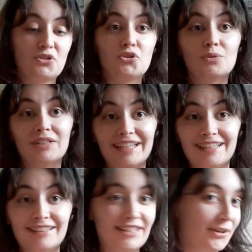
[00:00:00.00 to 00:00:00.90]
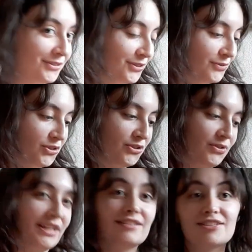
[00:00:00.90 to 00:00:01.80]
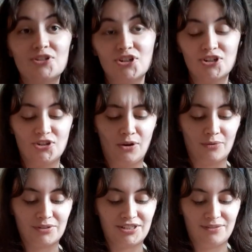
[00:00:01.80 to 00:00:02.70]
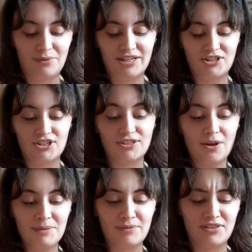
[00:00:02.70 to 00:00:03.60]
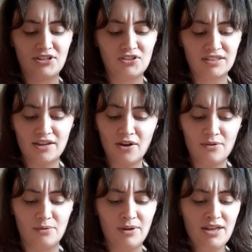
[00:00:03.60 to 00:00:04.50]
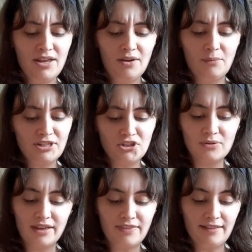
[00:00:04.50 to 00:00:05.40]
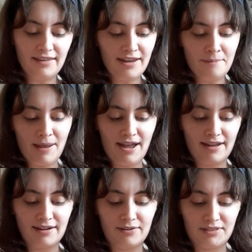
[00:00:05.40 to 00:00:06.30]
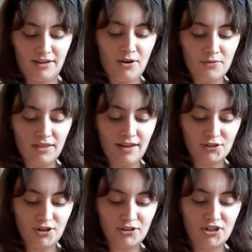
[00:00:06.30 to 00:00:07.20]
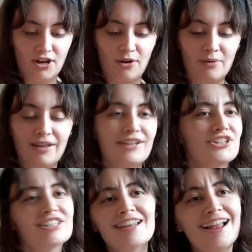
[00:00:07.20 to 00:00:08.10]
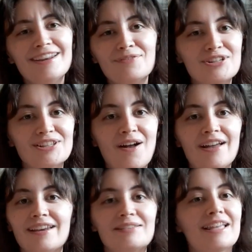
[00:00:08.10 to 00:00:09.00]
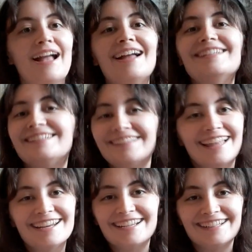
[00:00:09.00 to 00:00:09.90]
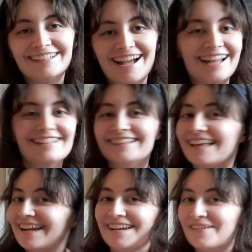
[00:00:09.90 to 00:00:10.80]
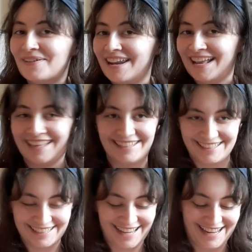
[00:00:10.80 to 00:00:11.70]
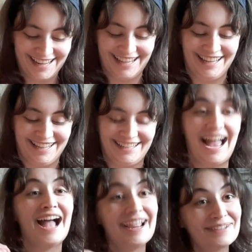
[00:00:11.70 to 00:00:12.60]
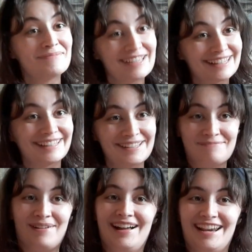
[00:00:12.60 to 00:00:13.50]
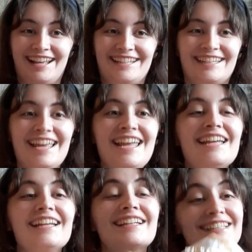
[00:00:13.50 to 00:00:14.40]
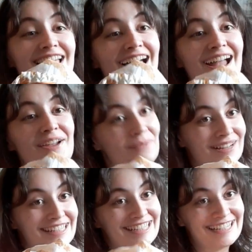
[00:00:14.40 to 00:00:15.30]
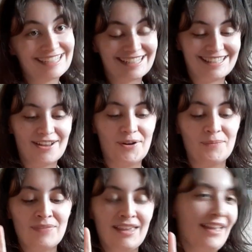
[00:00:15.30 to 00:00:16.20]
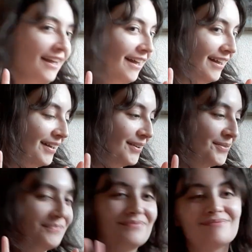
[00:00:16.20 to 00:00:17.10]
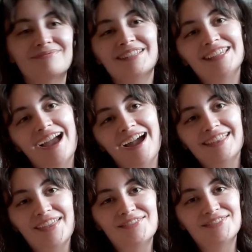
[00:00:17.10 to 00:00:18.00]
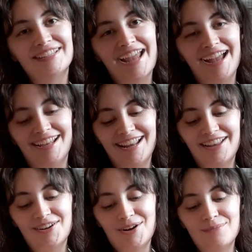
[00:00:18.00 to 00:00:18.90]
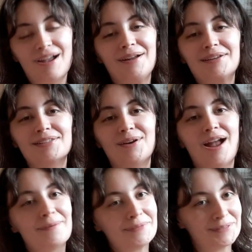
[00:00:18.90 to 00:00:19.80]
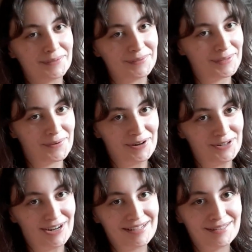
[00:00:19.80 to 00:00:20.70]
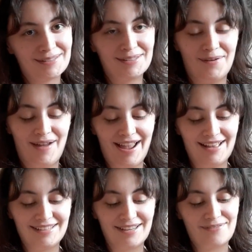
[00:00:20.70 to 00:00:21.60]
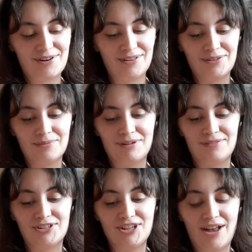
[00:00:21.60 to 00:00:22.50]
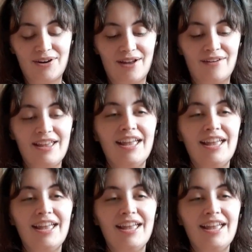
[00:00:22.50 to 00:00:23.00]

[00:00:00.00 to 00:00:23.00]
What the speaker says: Julie, the owner of Juju Knits, she joked one day she saw me with it and she's like, "Oh, when did you get that Lynette bag?" And I was like, "Oh, the last trunk show." And she said, "I never saw it." And I was like, I didn't let anyone else see it. I immediately bought it because I wanted it. So yeah, I love Lynette and her bags are absolutely gorgeous. So I had to give her a little bit of a shout out.